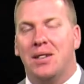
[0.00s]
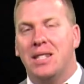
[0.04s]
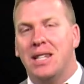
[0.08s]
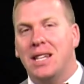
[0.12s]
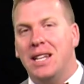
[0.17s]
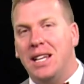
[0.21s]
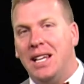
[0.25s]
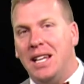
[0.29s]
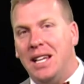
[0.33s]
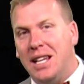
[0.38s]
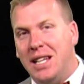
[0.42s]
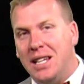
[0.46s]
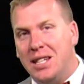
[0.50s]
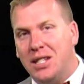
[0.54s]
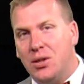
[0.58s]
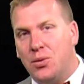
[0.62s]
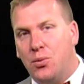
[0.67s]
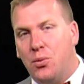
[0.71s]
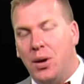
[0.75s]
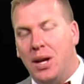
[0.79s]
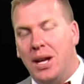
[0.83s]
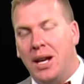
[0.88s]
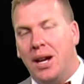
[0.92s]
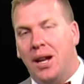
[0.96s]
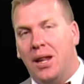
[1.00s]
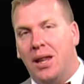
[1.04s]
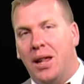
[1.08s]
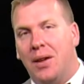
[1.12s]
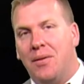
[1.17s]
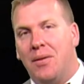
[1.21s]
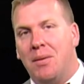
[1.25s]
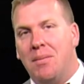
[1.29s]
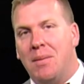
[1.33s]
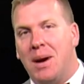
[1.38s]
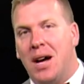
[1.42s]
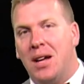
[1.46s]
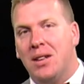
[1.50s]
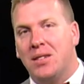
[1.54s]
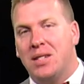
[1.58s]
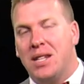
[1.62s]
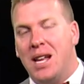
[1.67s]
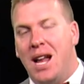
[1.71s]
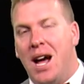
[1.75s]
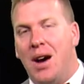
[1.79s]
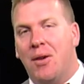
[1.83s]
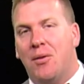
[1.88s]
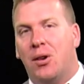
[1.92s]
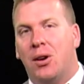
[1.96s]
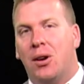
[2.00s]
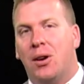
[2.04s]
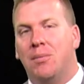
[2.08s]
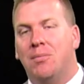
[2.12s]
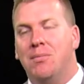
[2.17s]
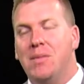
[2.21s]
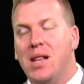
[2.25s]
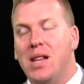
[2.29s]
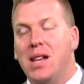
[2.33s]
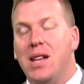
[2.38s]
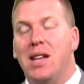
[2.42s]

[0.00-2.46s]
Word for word: It's an east wind at 11 miles an hour.